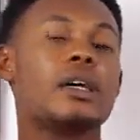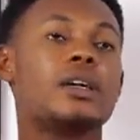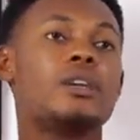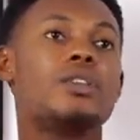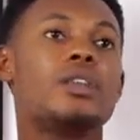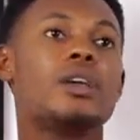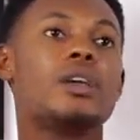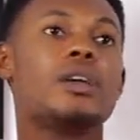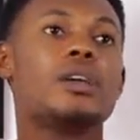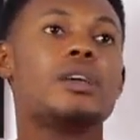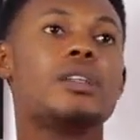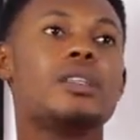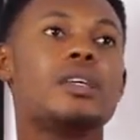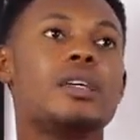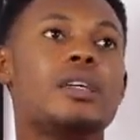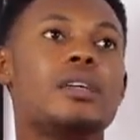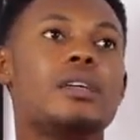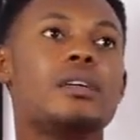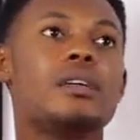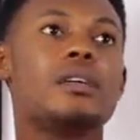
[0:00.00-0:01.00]

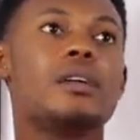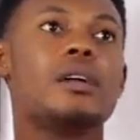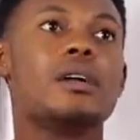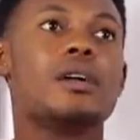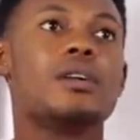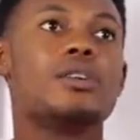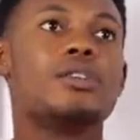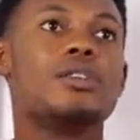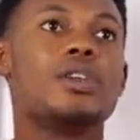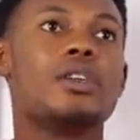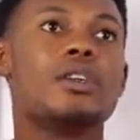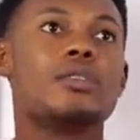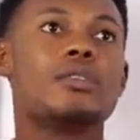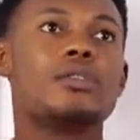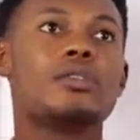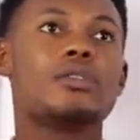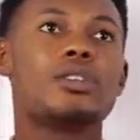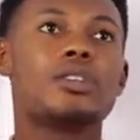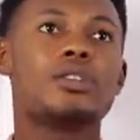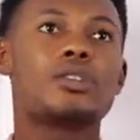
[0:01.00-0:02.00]

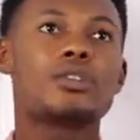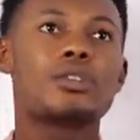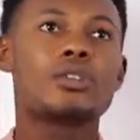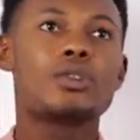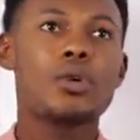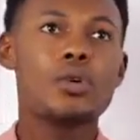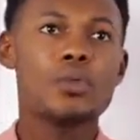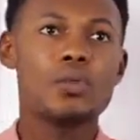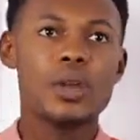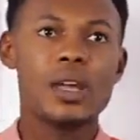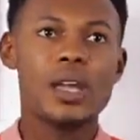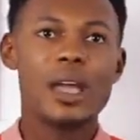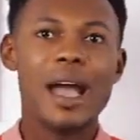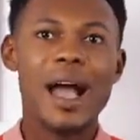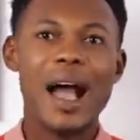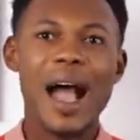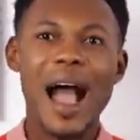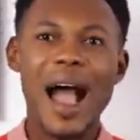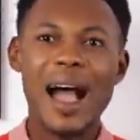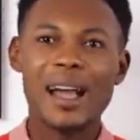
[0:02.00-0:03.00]
the story
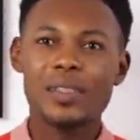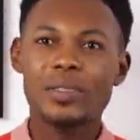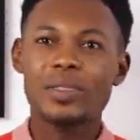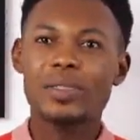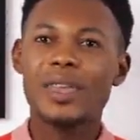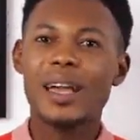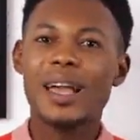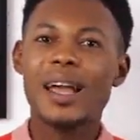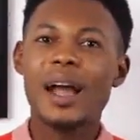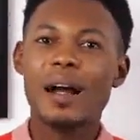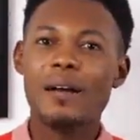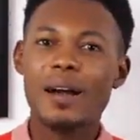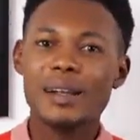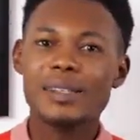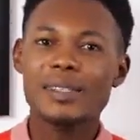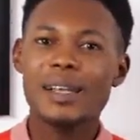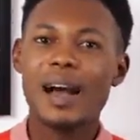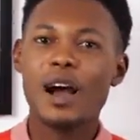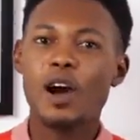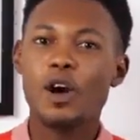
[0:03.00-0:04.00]
and the
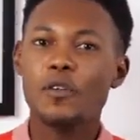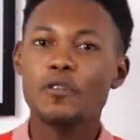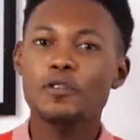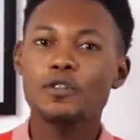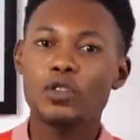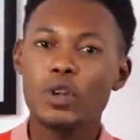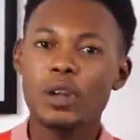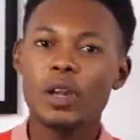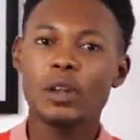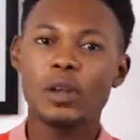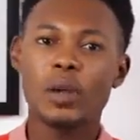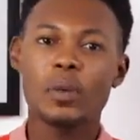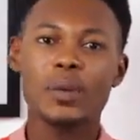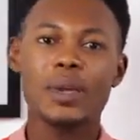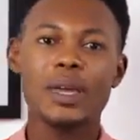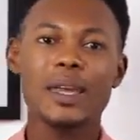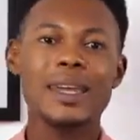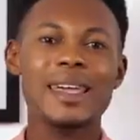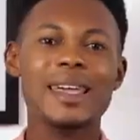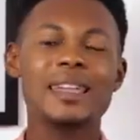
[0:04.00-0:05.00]
character of Tony
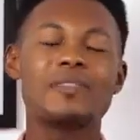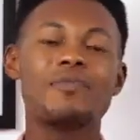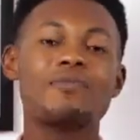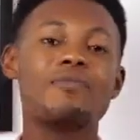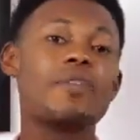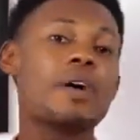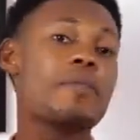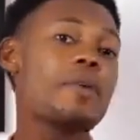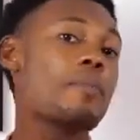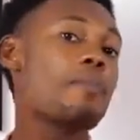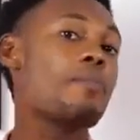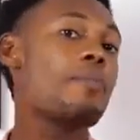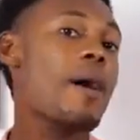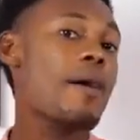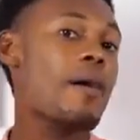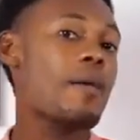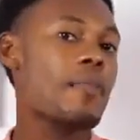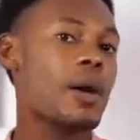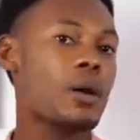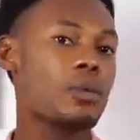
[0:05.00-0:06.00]
Lumpkin is very
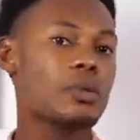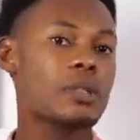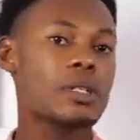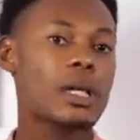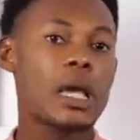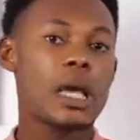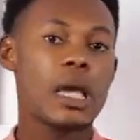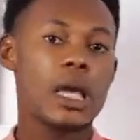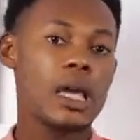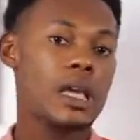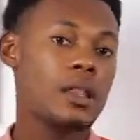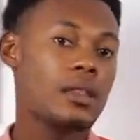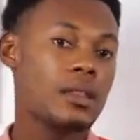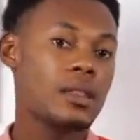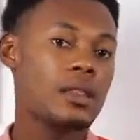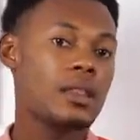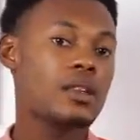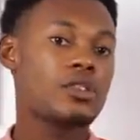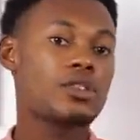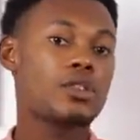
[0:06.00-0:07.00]
paramount
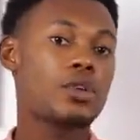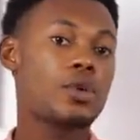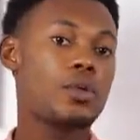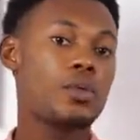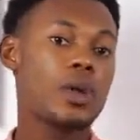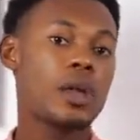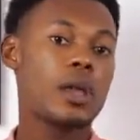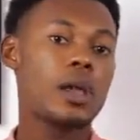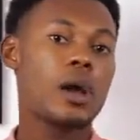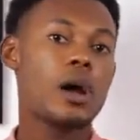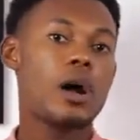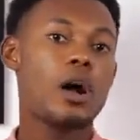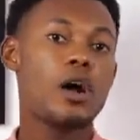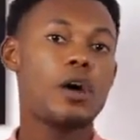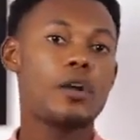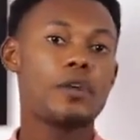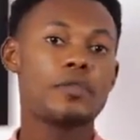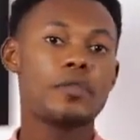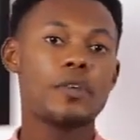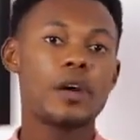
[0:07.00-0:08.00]
in the story
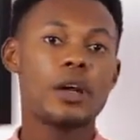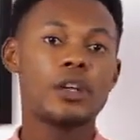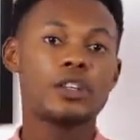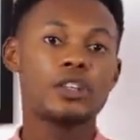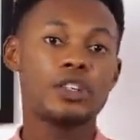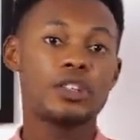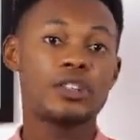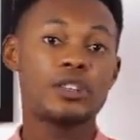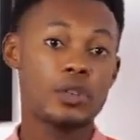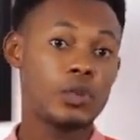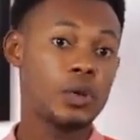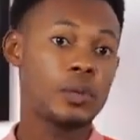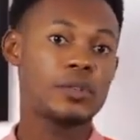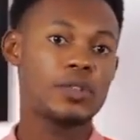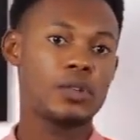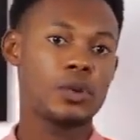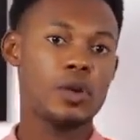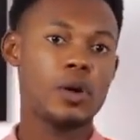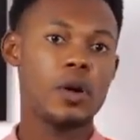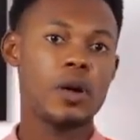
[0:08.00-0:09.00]
of She Stoops
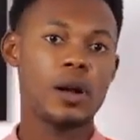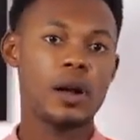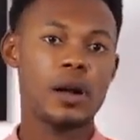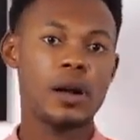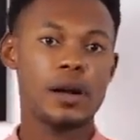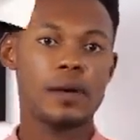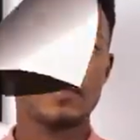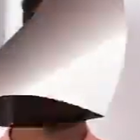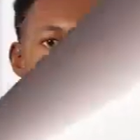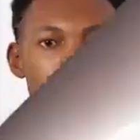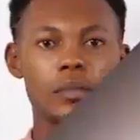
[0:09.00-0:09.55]
to Conquer.